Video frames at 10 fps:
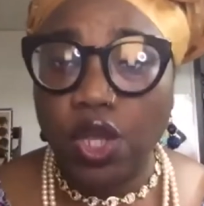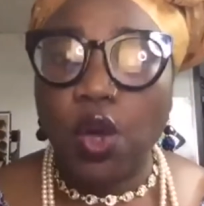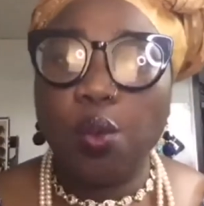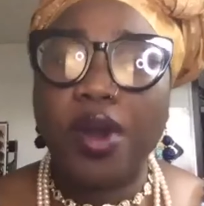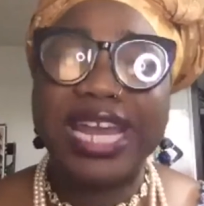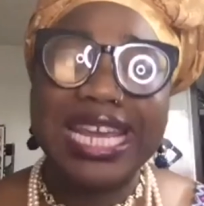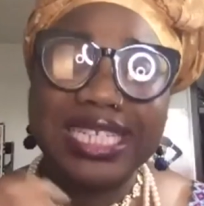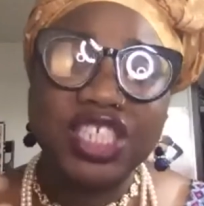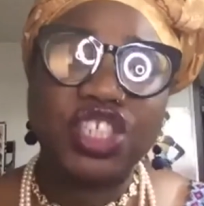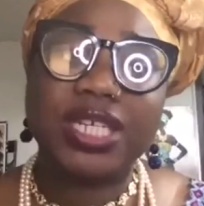where
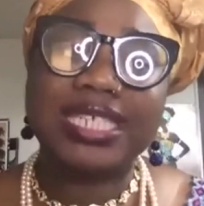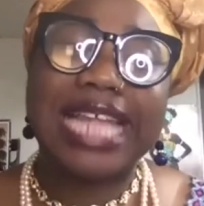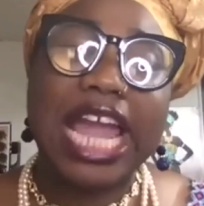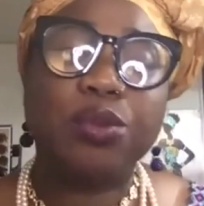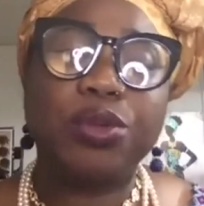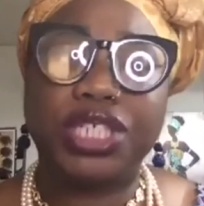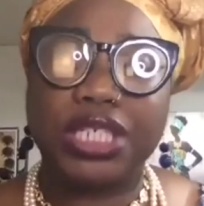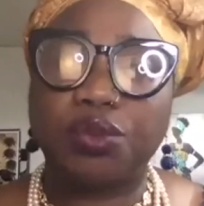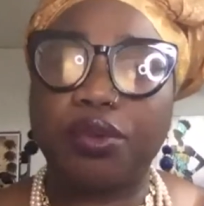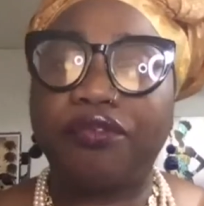indigenous
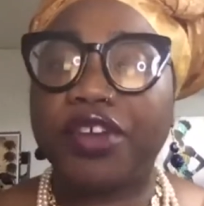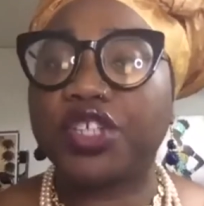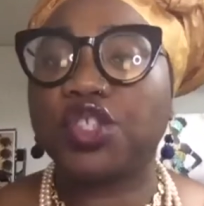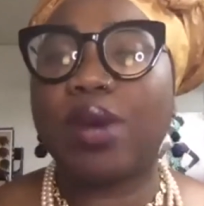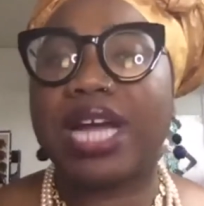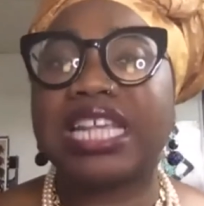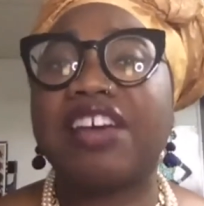languages referred to as